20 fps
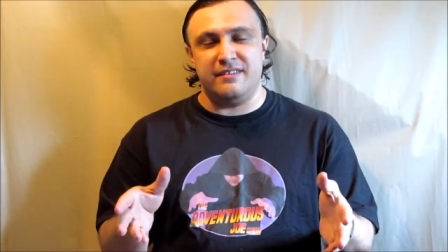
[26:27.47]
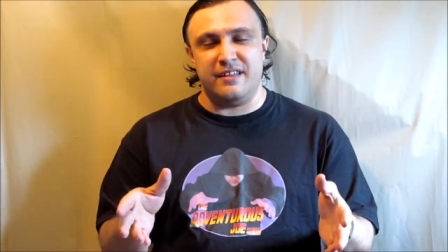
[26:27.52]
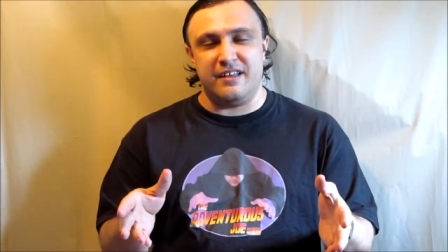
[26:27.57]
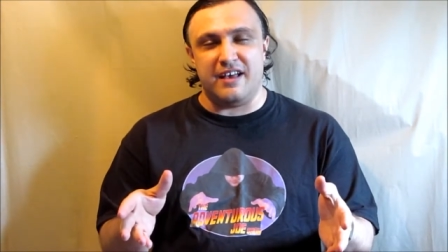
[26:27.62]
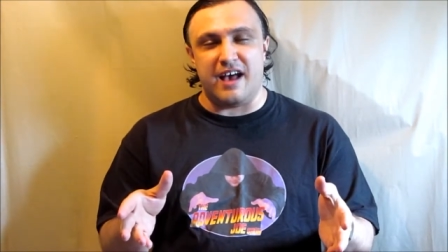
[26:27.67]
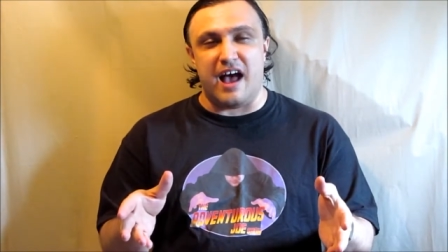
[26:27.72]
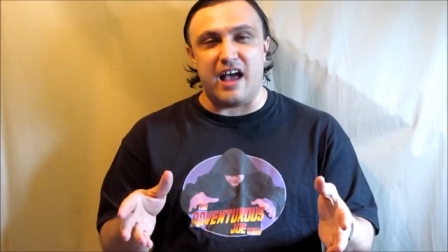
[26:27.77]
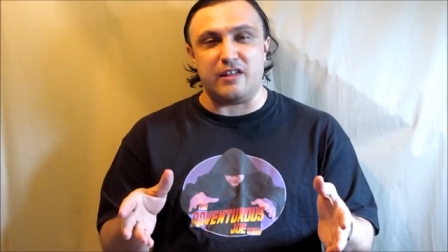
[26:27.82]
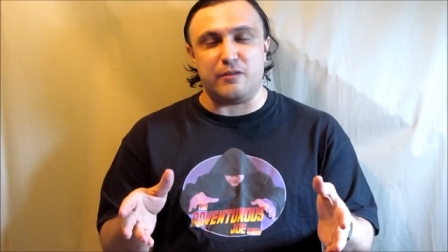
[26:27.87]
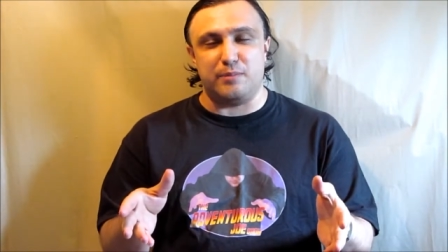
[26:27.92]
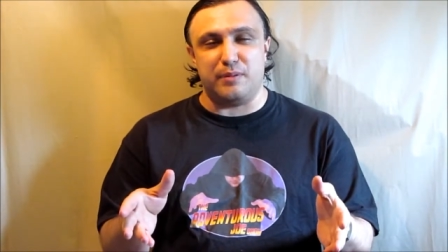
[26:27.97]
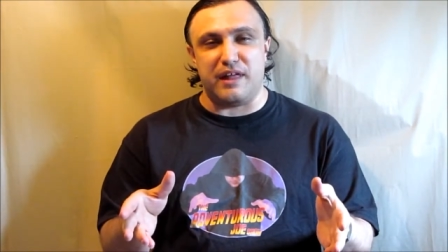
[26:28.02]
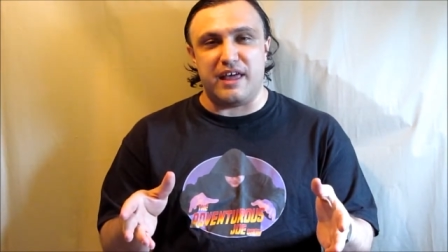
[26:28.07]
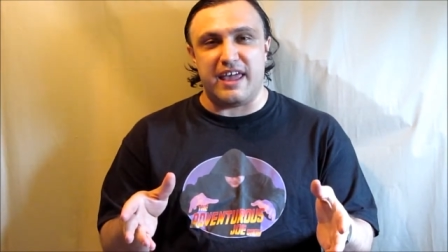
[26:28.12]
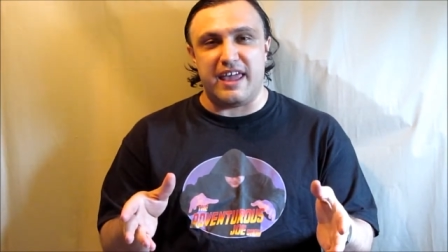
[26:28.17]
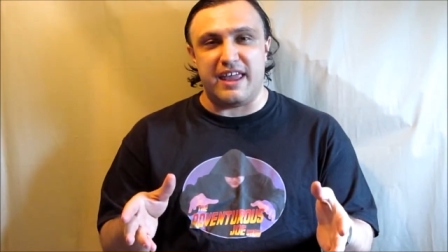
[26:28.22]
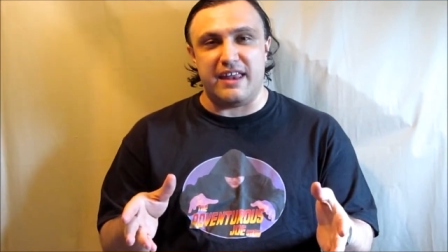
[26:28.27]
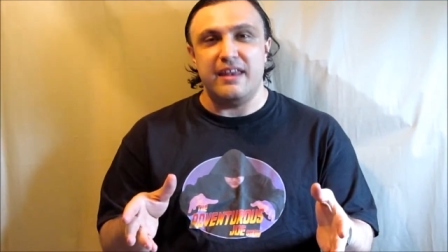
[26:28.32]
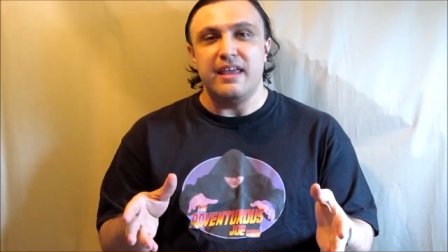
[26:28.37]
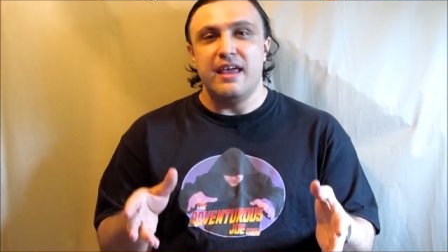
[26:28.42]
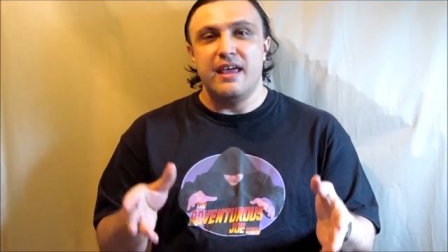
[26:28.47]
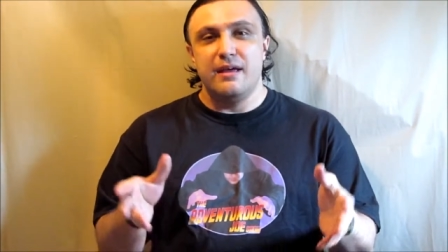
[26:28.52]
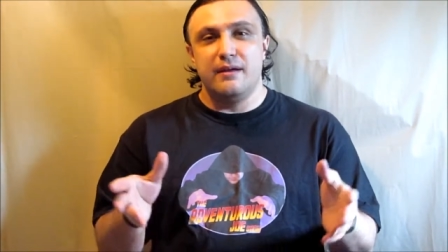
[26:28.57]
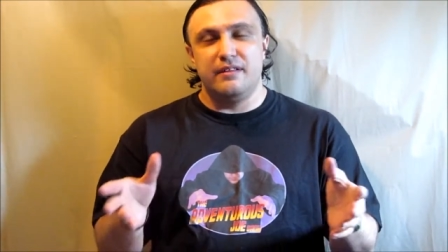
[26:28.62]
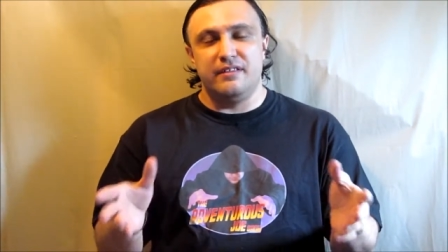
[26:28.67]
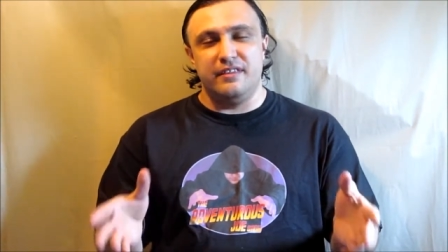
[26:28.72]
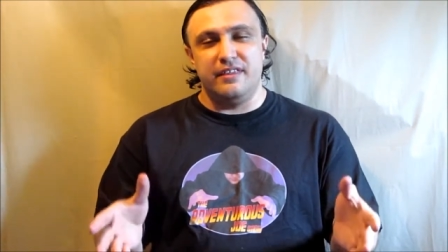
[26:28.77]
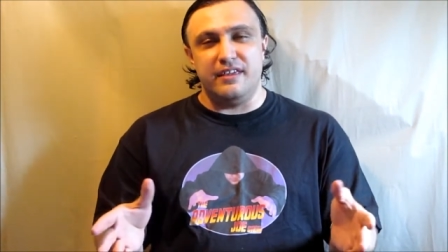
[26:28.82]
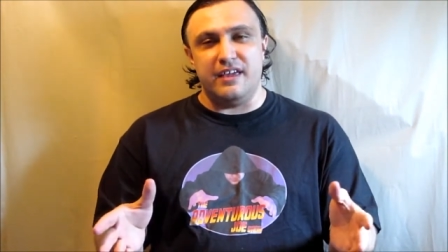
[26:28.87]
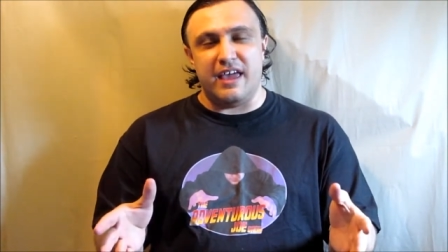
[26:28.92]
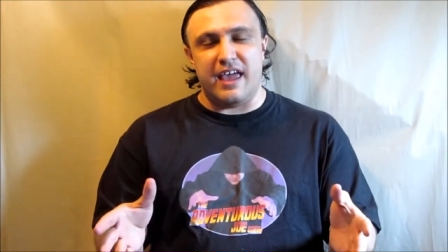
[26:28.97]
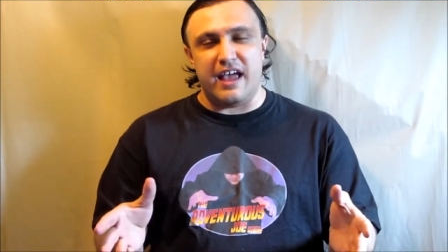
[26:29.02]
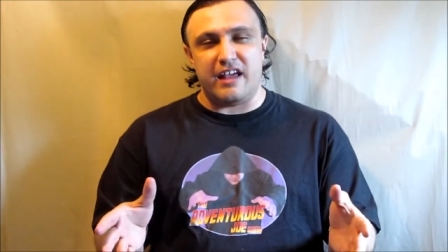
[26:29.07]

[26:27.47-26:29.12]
cosplaying the